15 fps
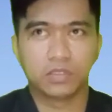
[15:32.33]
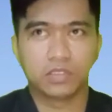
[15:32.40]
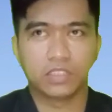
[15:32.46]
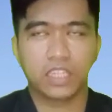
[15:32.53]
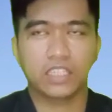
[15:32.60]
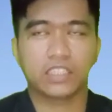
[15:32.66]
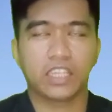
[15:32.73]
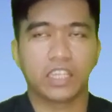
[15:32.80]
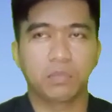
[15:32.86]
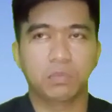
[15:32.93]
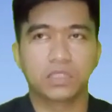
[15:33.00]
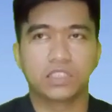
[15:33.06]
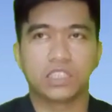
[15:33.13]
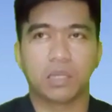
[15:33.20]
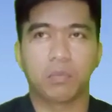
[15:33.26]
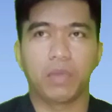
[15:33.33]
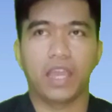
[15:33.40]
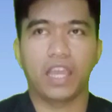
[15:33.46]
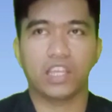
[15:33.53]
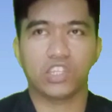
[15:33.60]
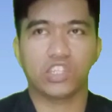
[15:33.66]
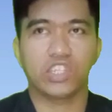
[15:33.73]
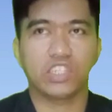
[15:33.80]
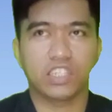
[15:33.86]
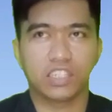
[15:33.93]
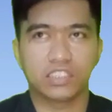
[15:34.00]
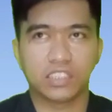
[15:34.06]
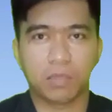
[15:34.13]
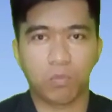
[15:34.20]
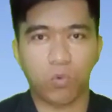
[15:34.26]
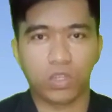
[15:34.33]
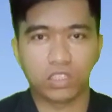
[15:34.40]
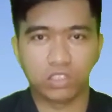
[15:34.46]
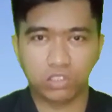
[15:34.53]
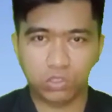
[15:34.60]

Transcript: That can be some action that someone